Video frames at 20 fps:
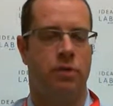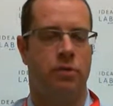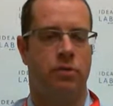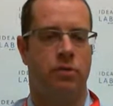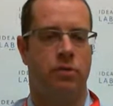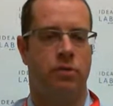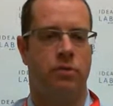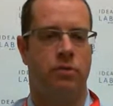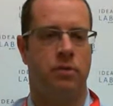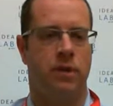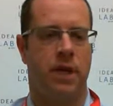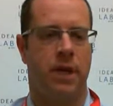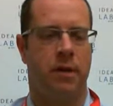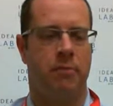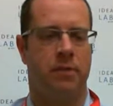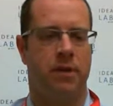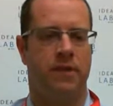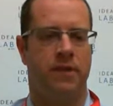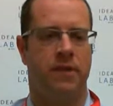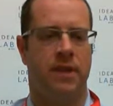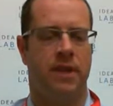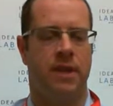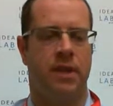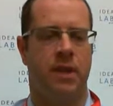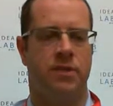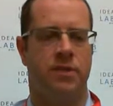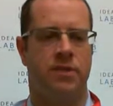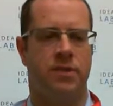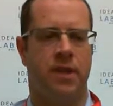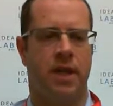who can think
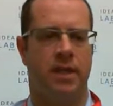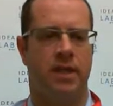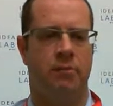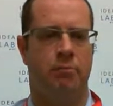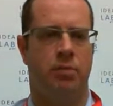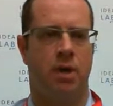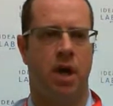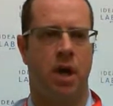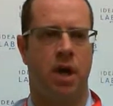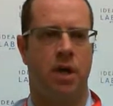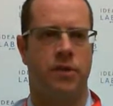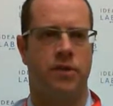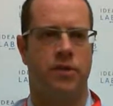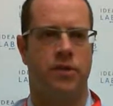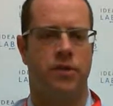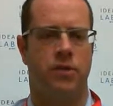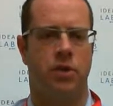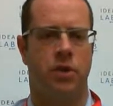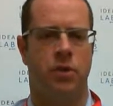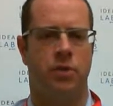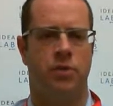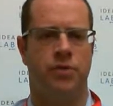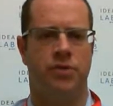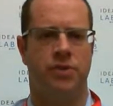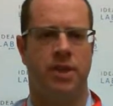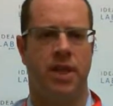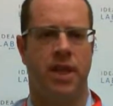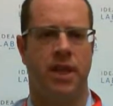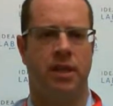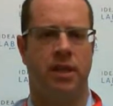outside the box,
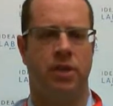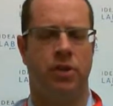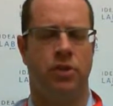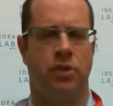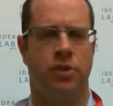knows data,